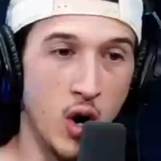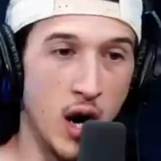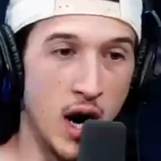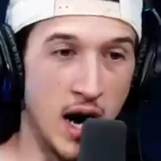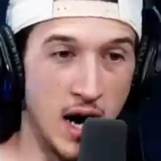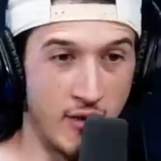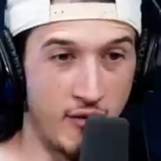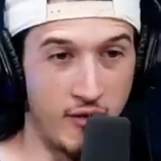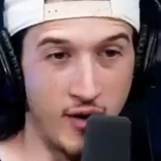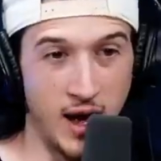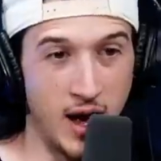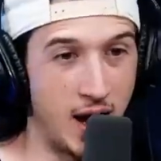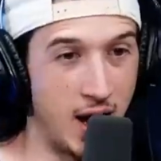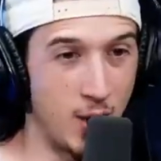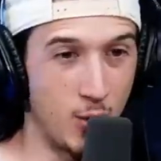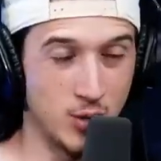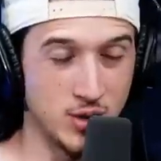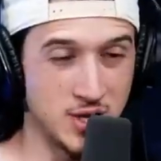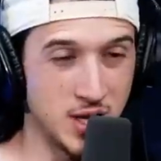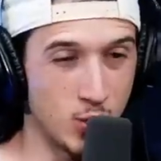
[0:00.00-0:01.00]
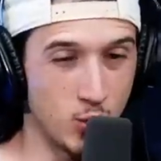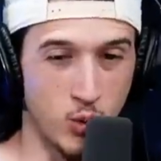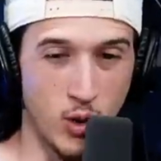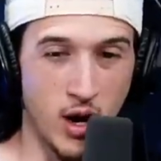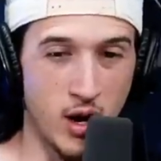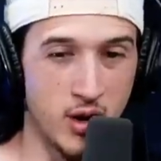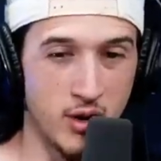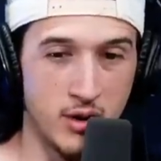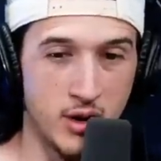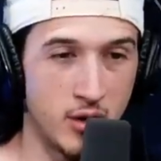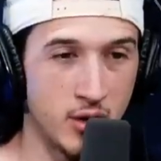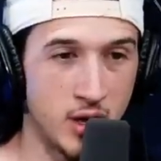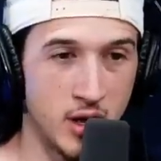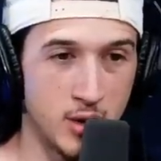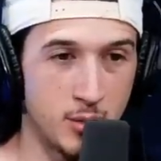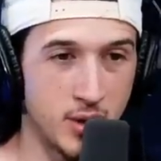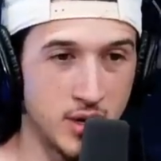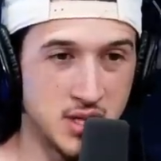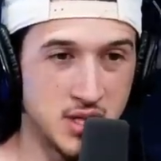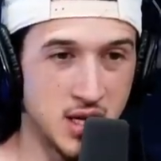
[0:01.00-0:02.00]
I was like, where are the only other
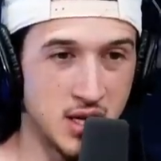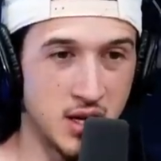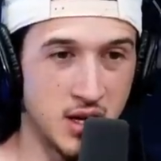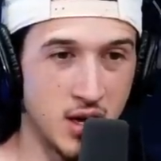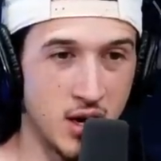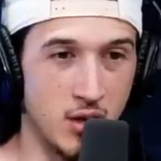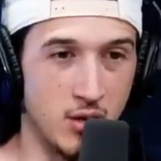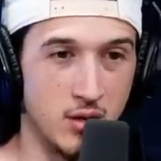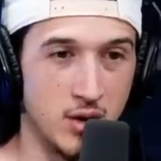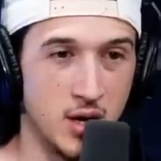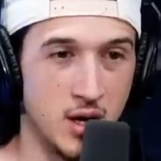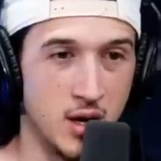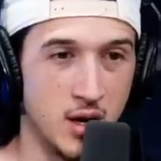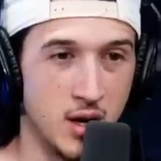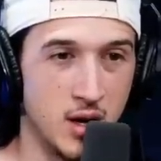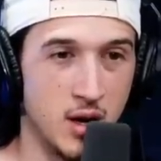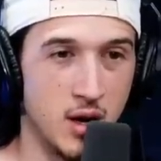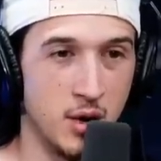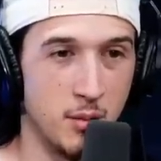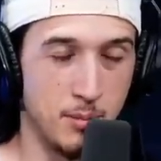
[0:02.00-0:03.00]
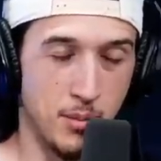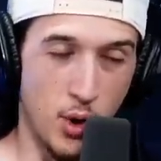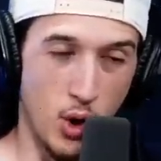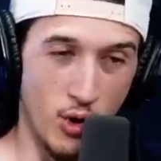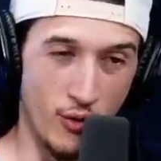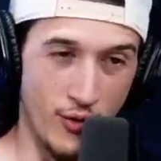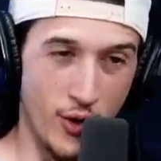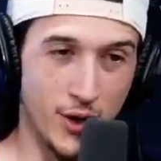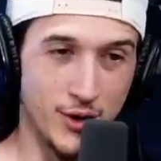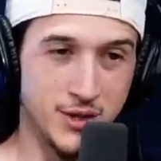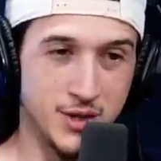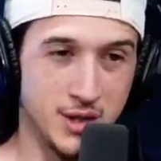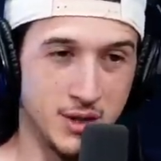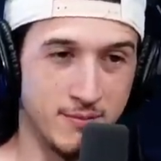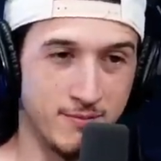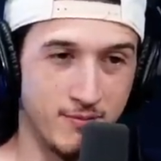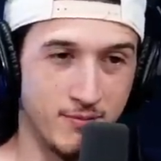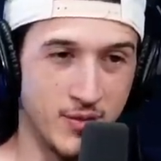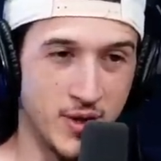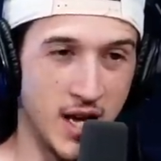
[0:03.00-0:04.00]
places I can go? Pole vault,
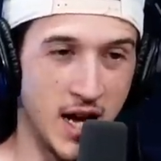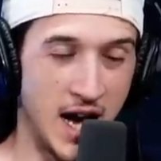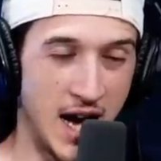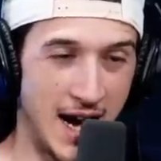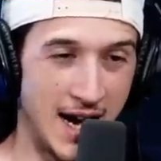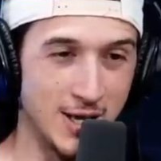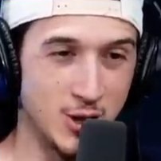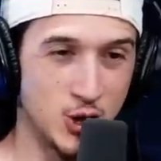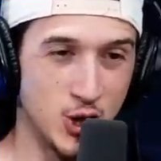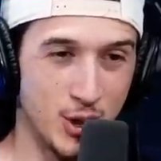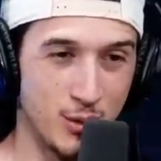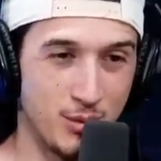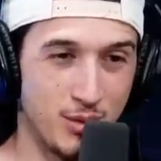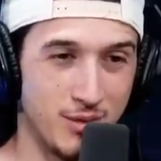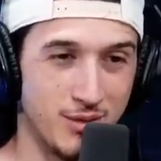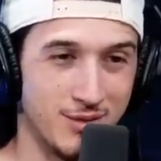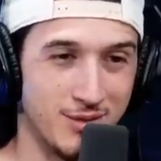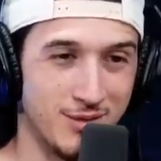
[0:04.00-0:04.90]
high jump,